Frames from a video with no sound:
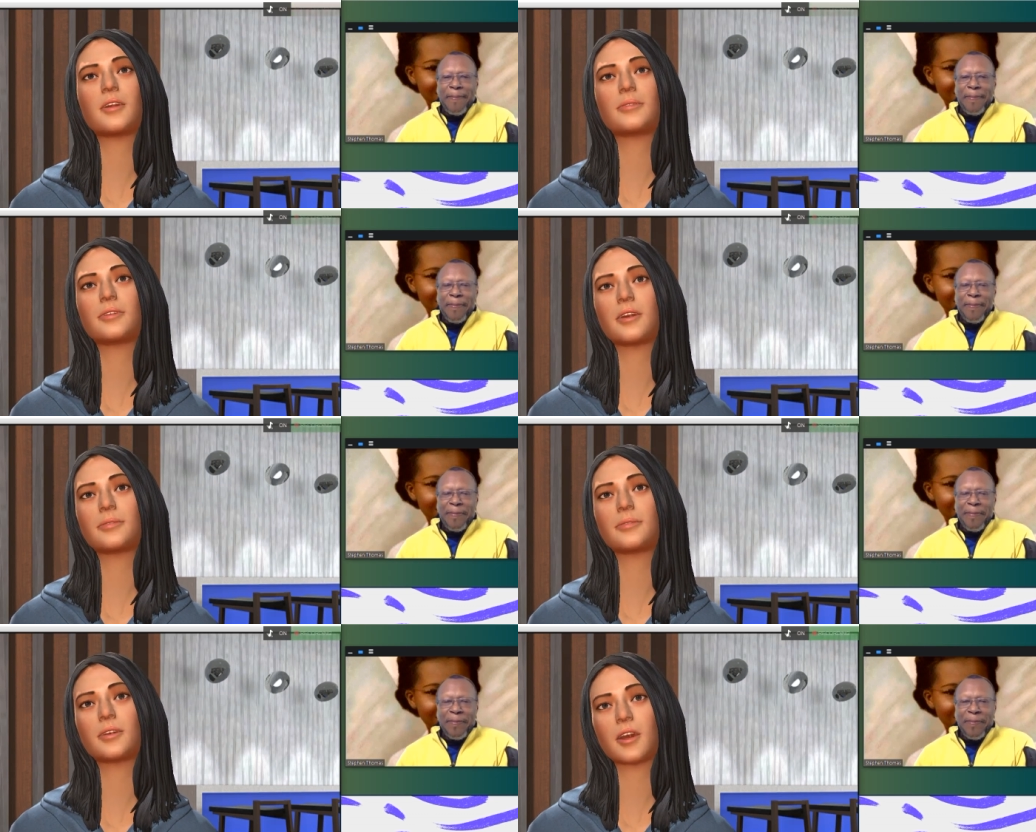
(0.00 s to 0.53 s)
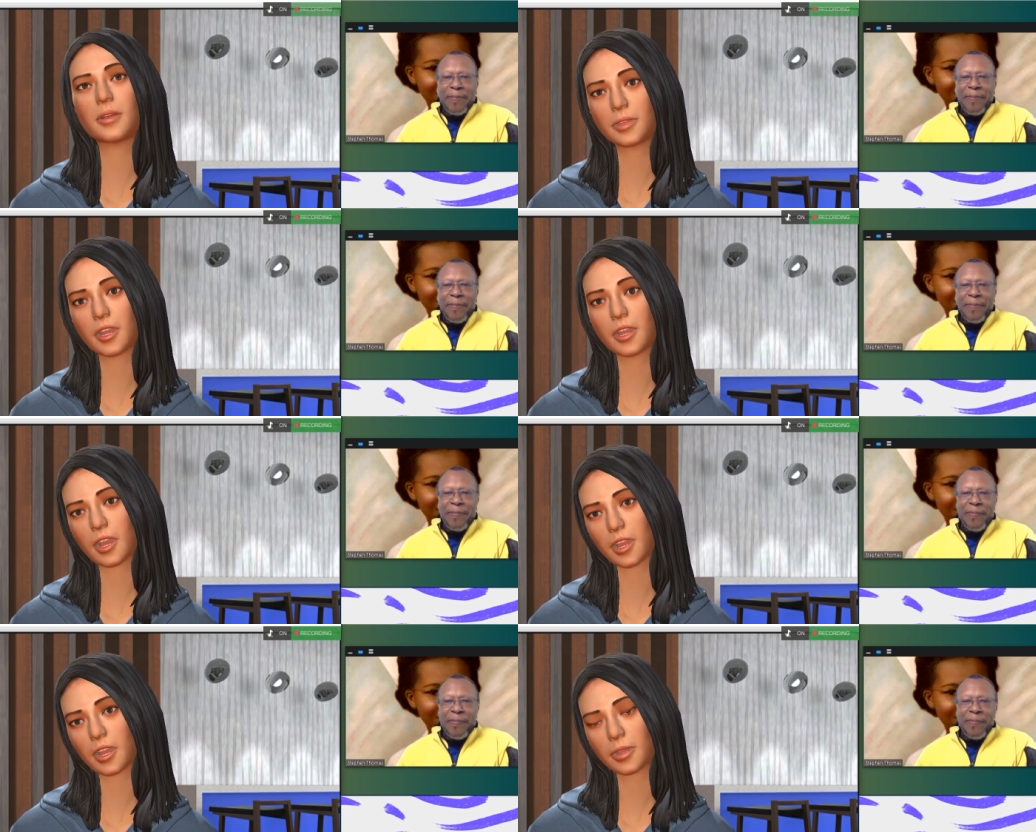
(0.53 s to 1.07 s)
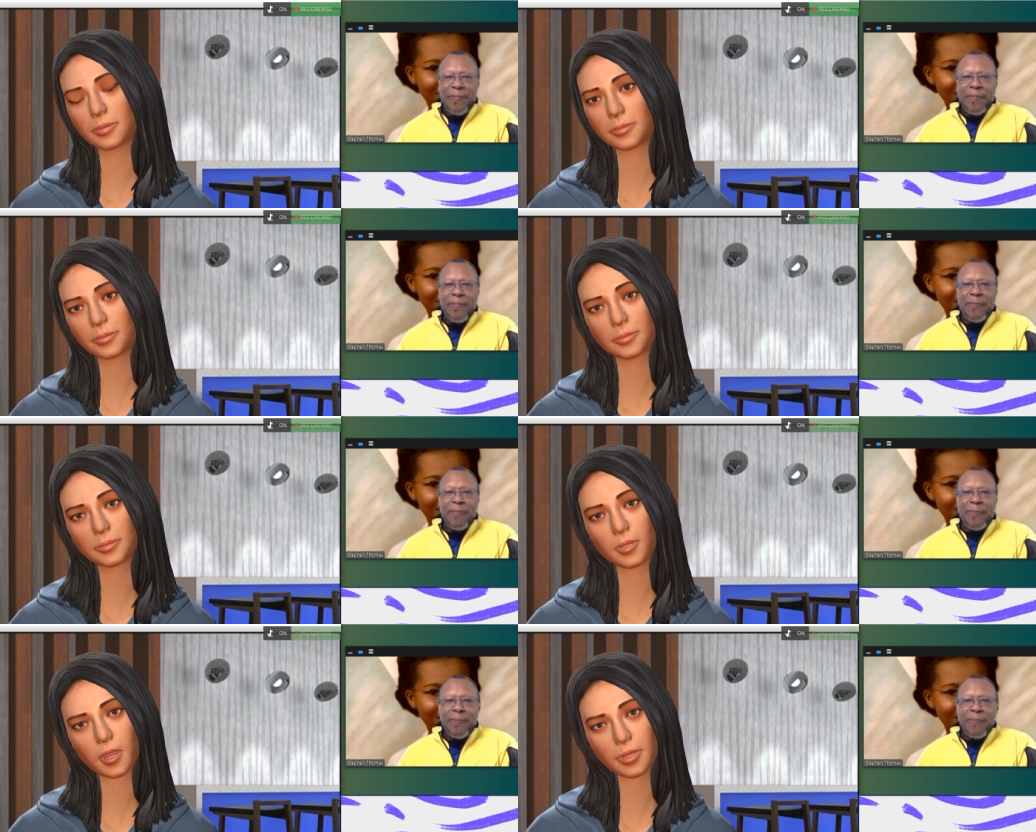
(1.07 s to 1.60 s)
Speaker 1: being able to go
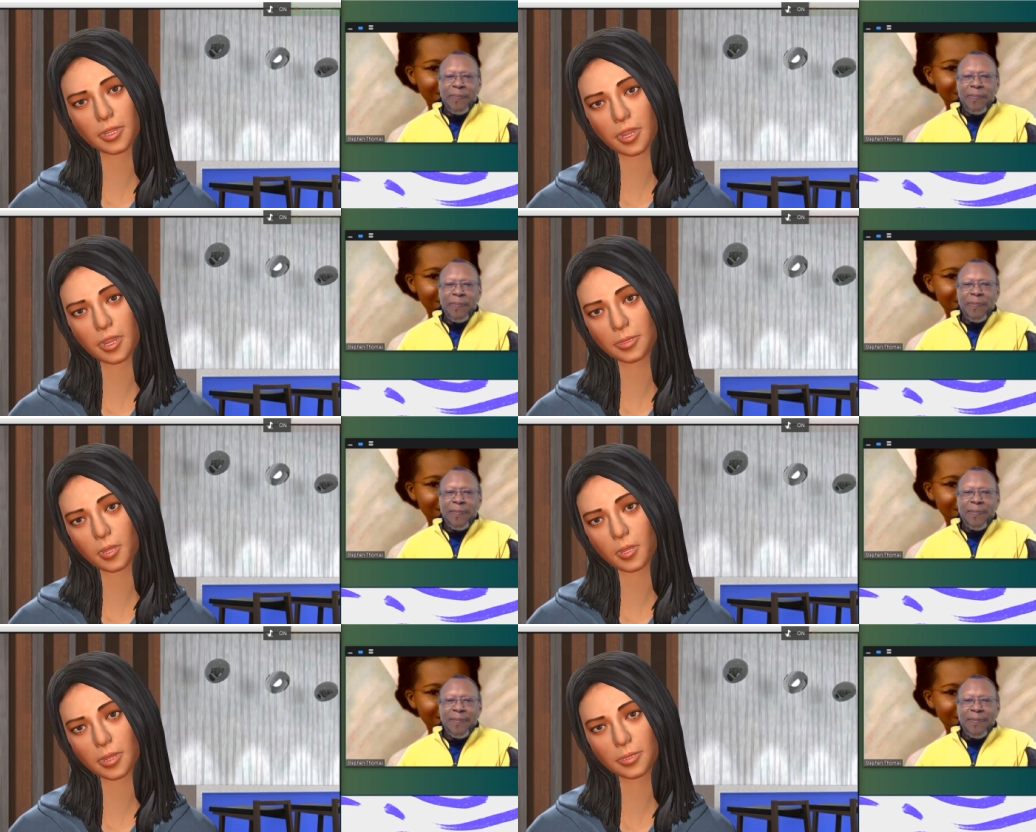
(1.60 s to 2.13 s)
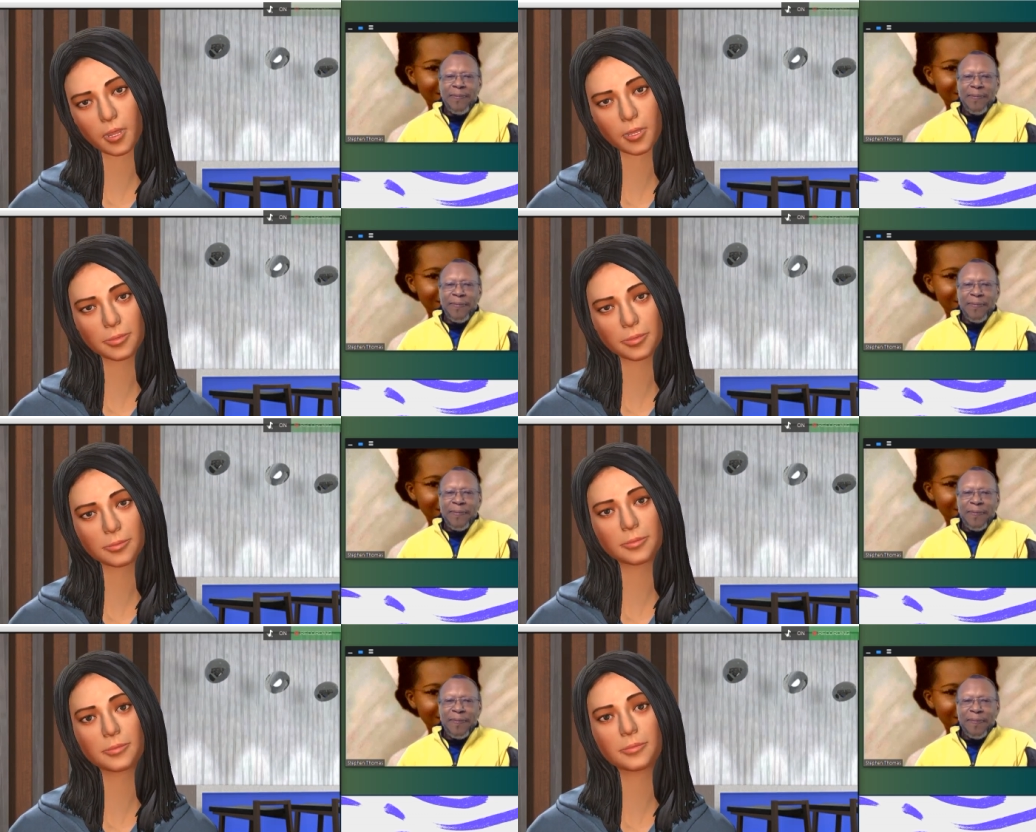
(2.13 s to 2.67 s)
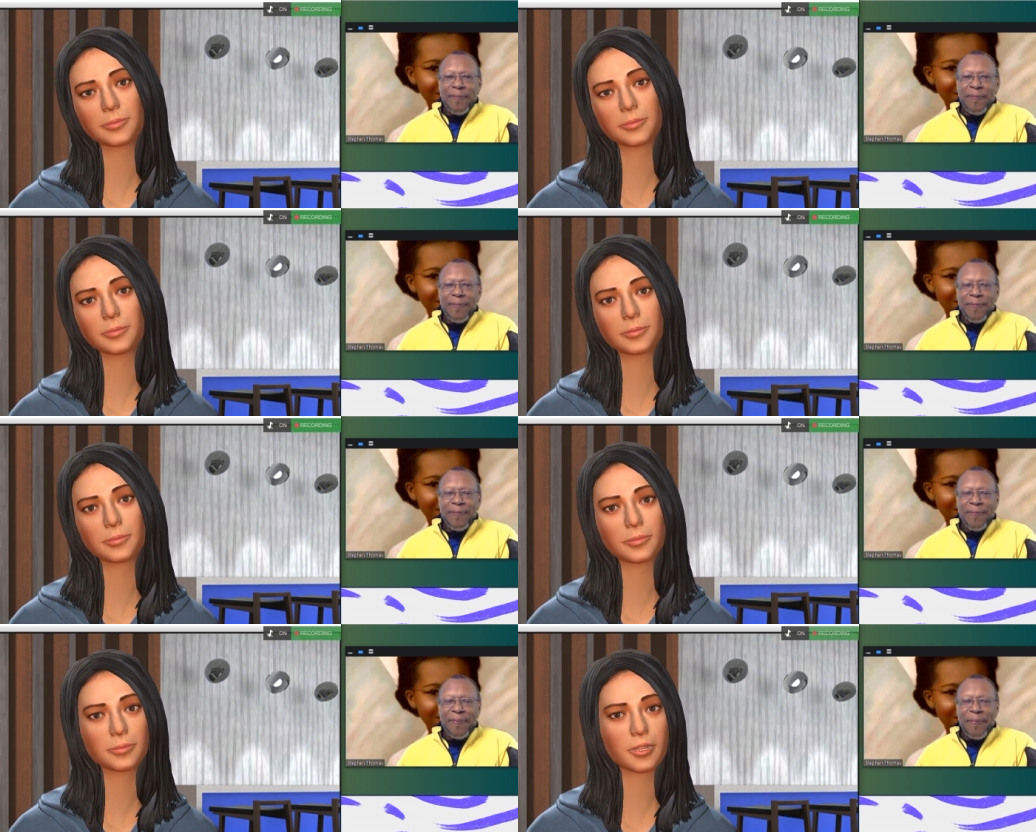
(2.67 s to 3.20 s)
anywhere or do anything.
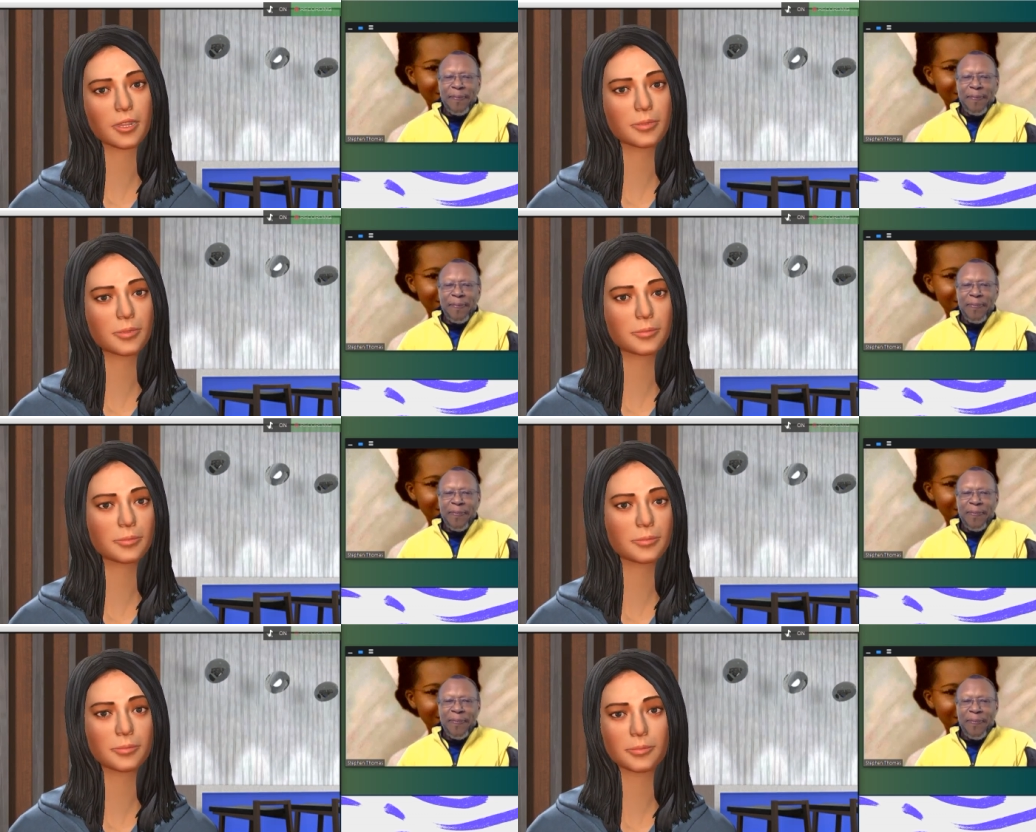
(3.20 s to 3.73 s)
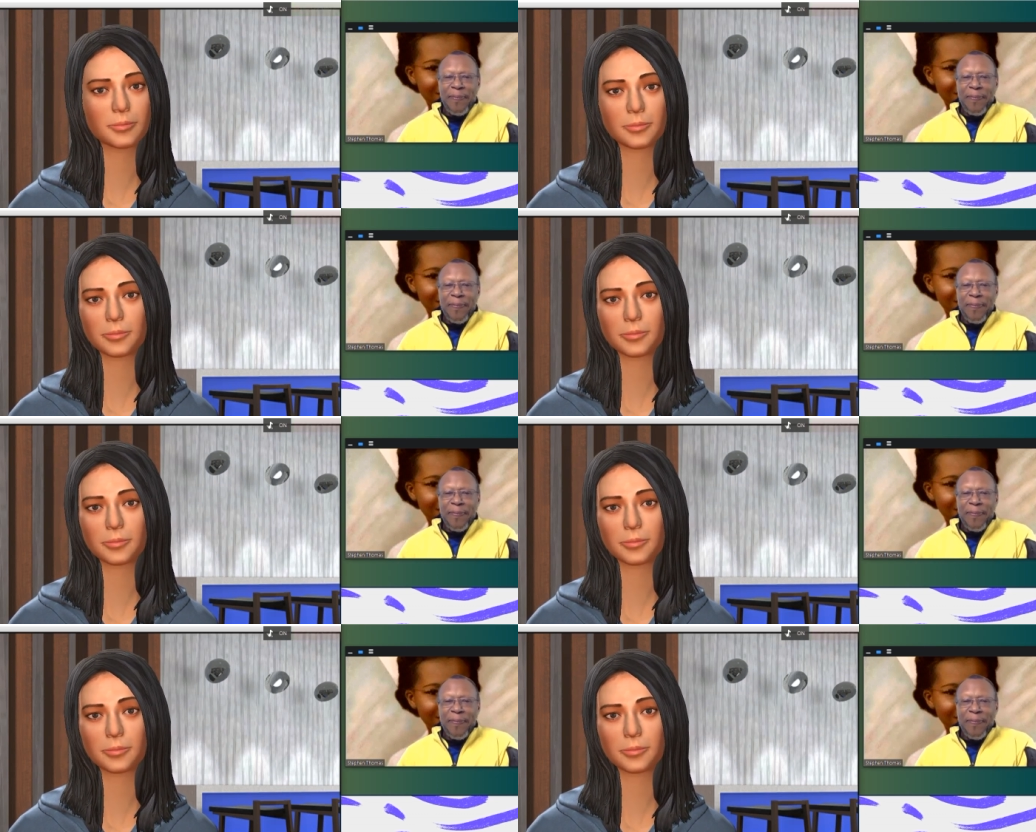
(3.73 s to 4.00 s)
I'm